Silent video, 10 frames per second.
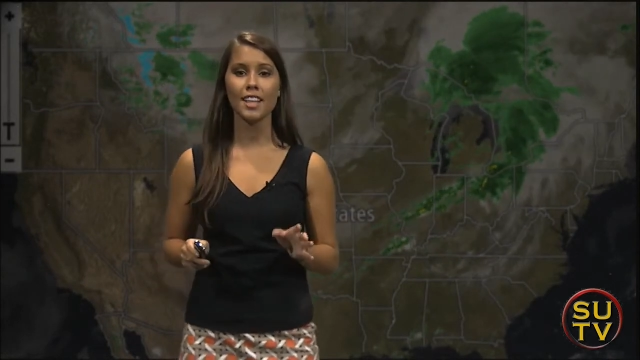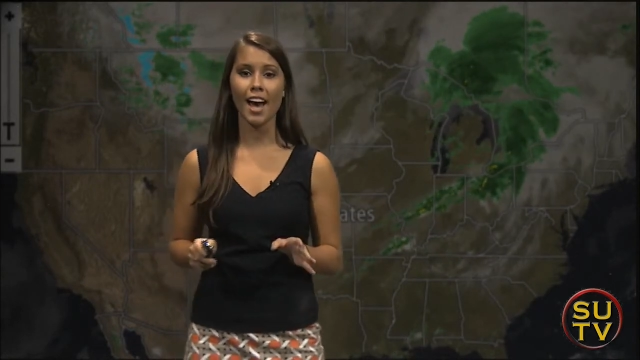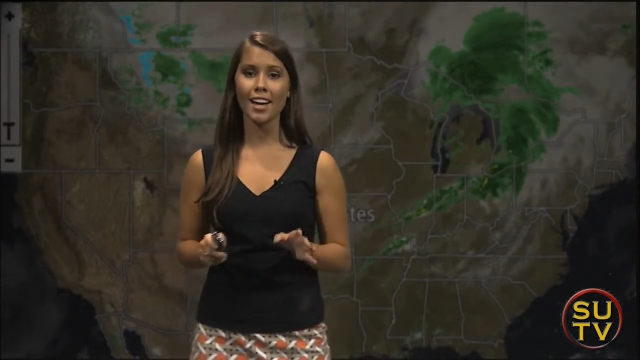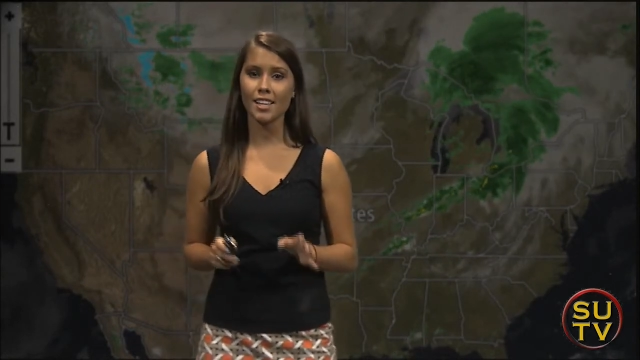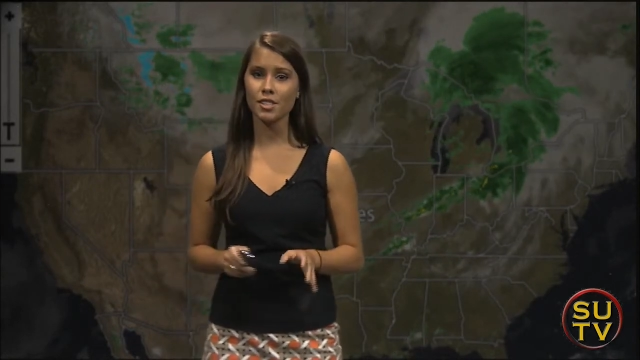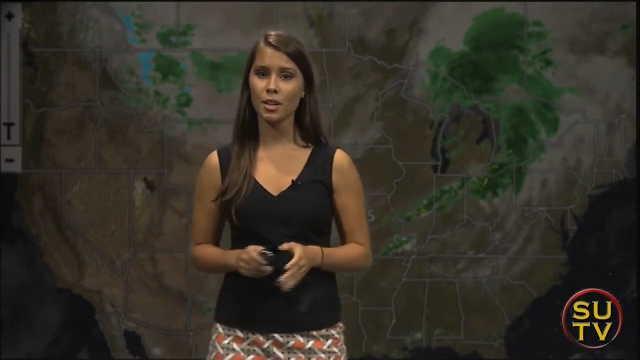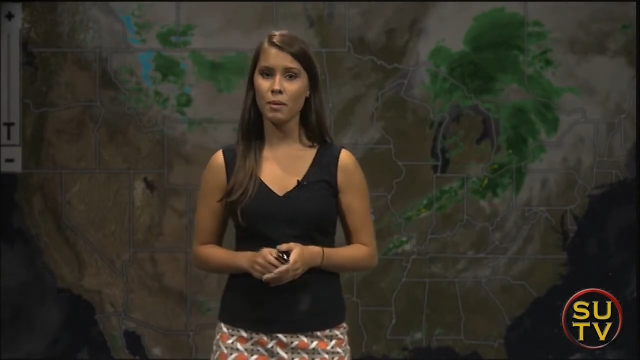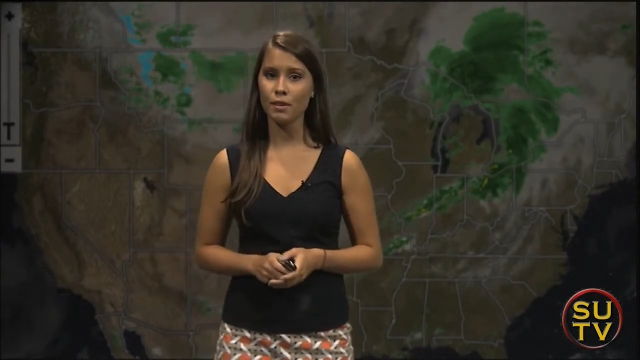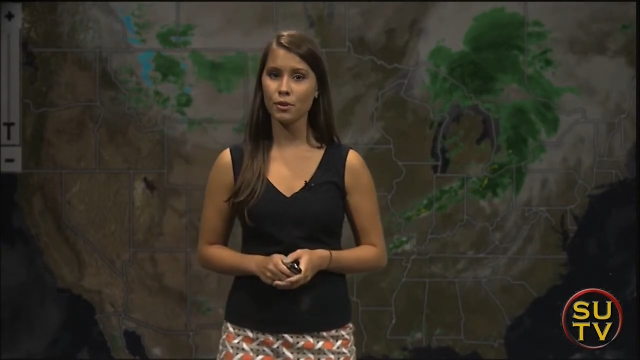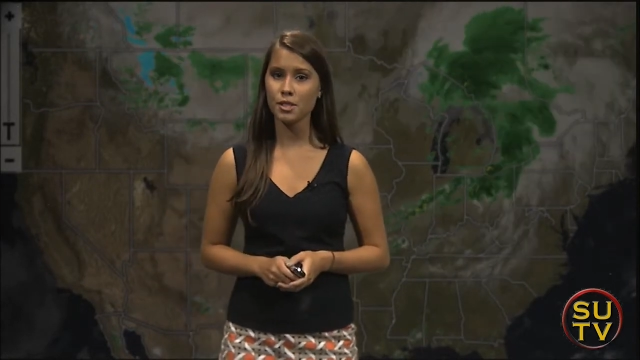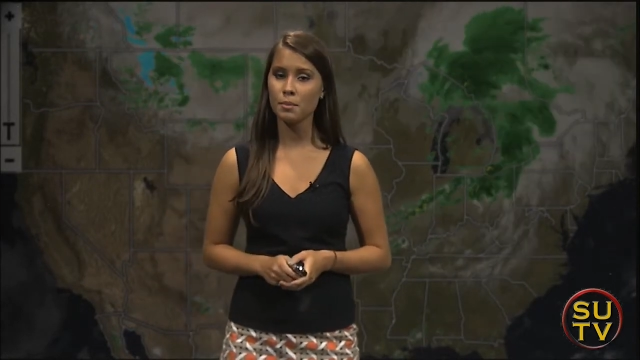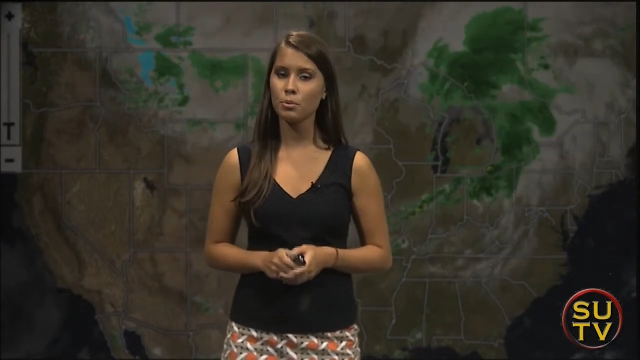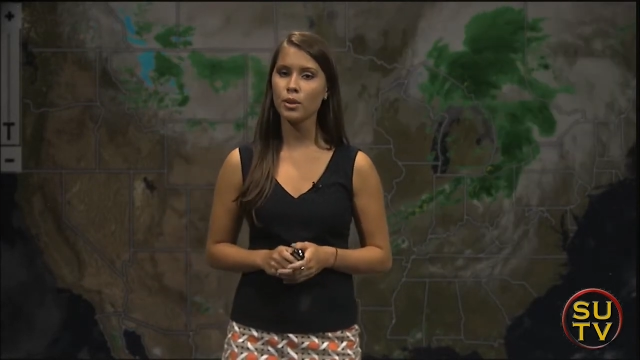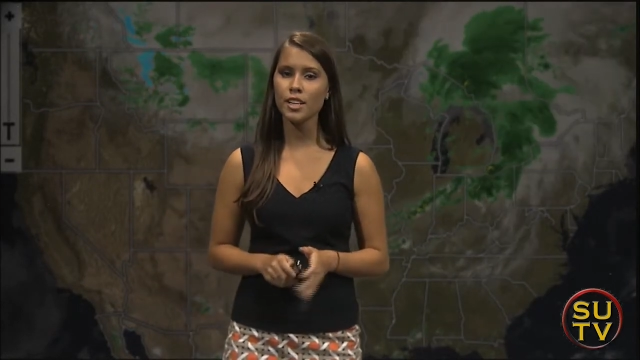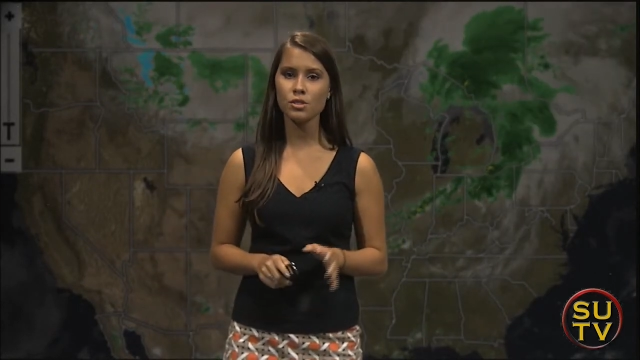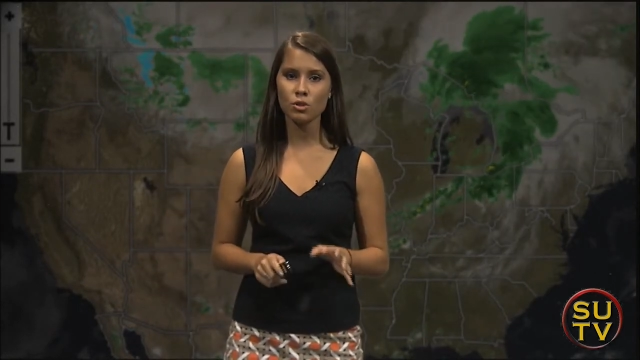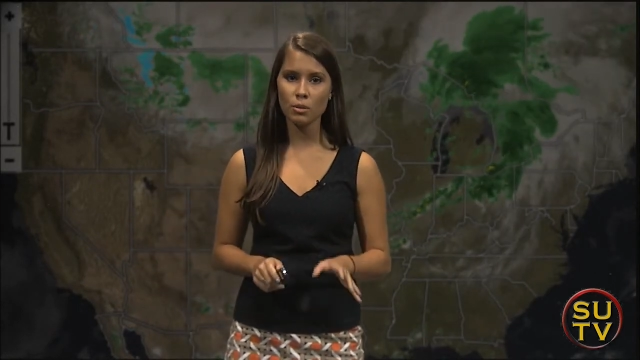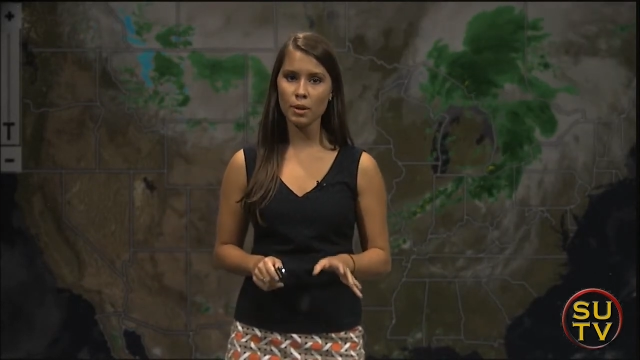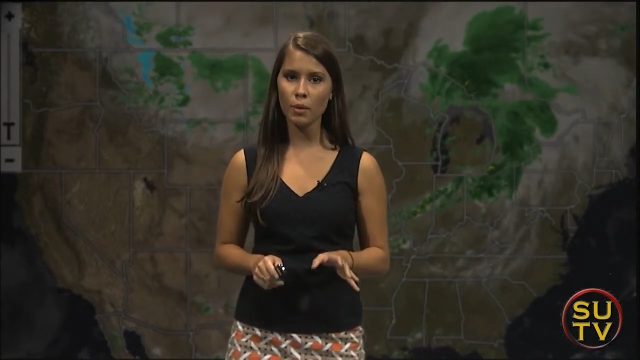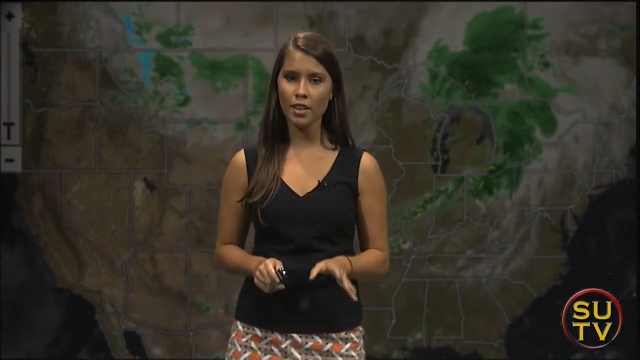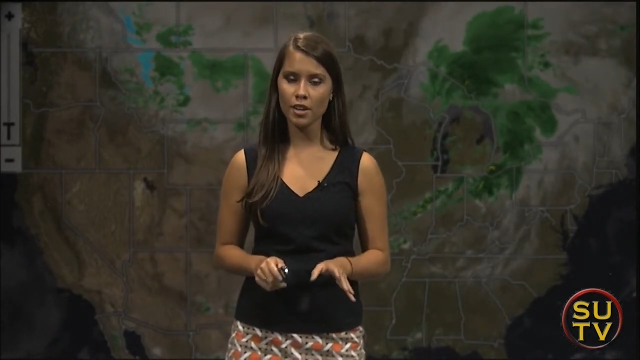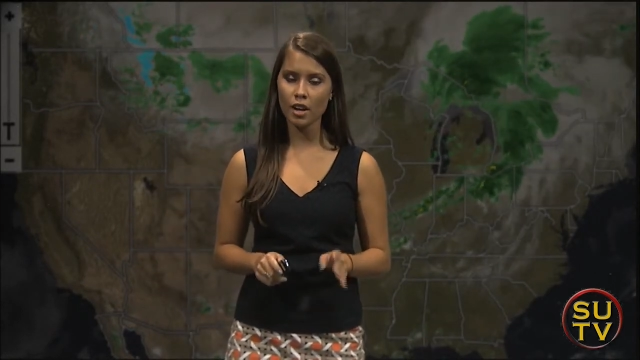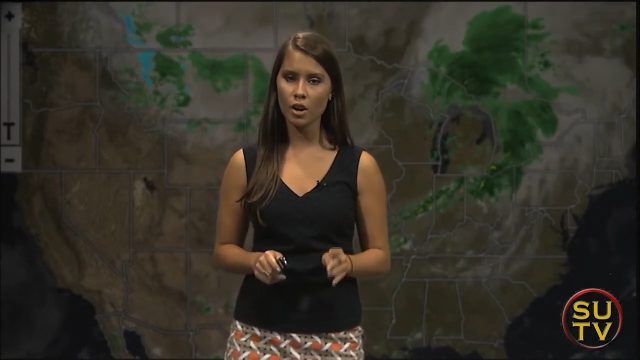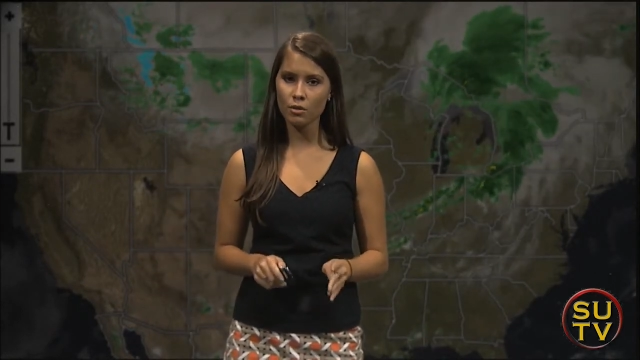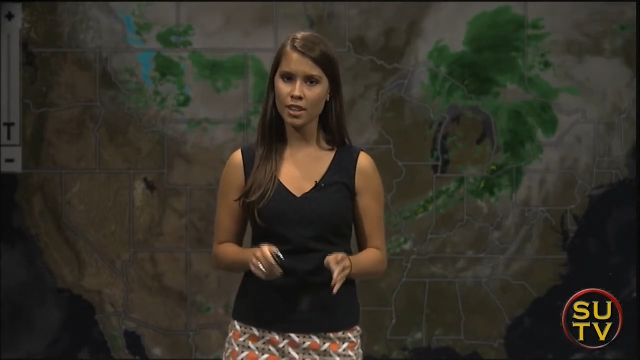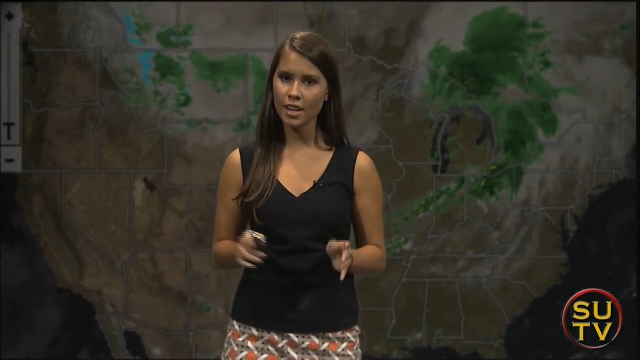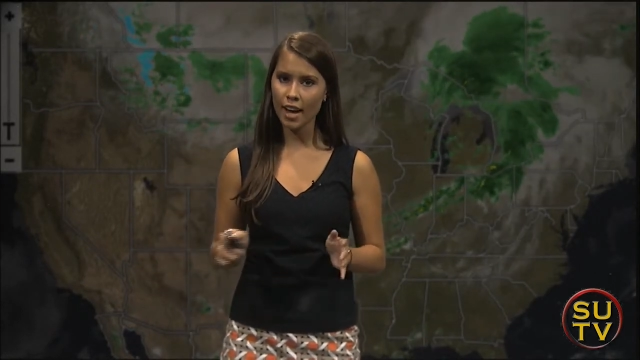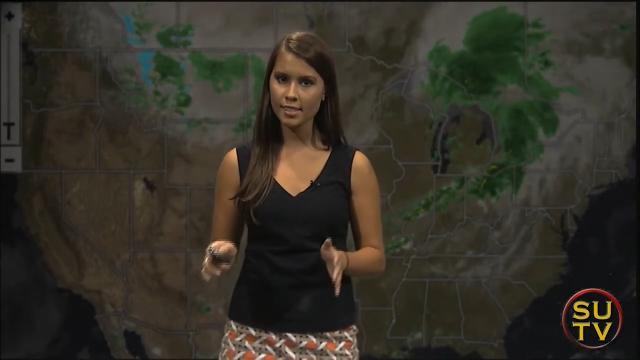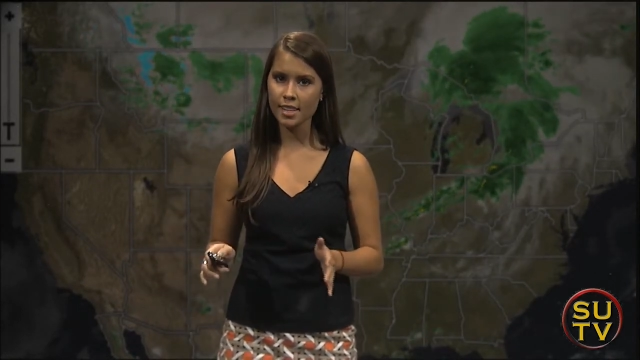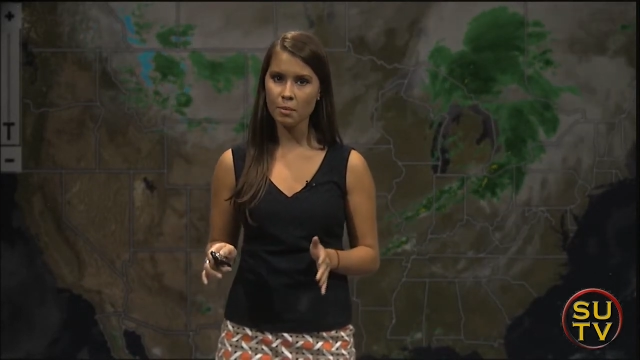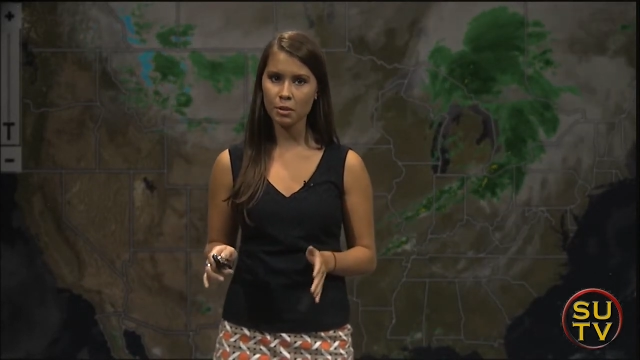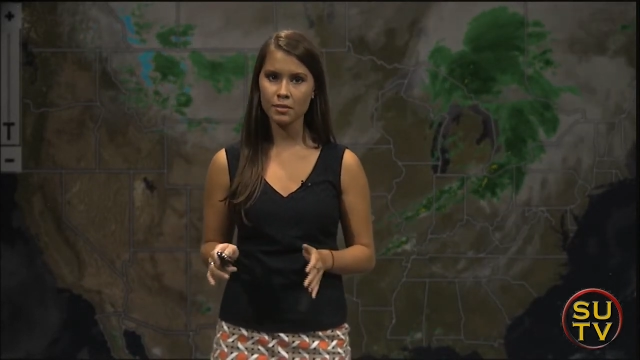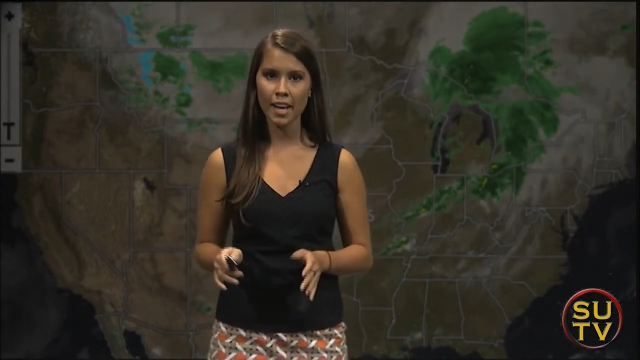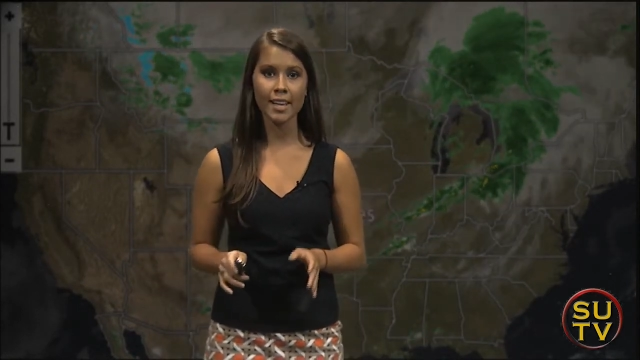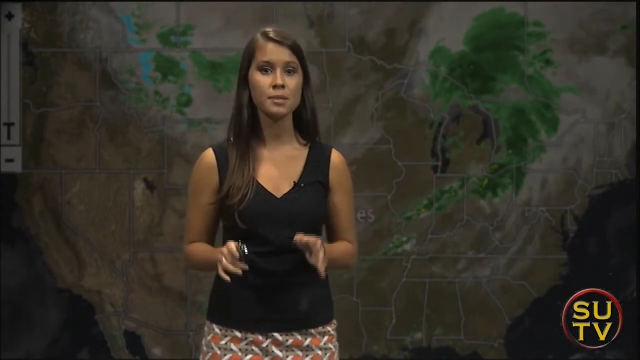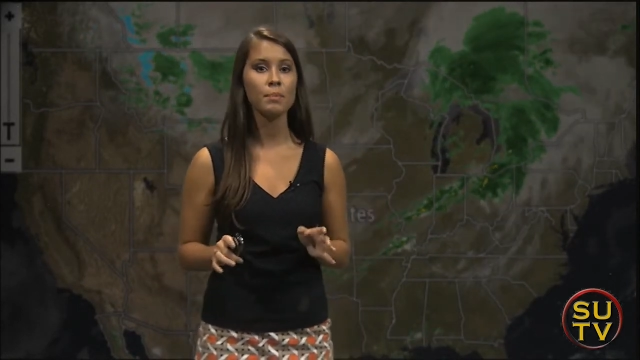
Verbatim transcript: that is going to make for some pretty stormy weather over the next couple of days.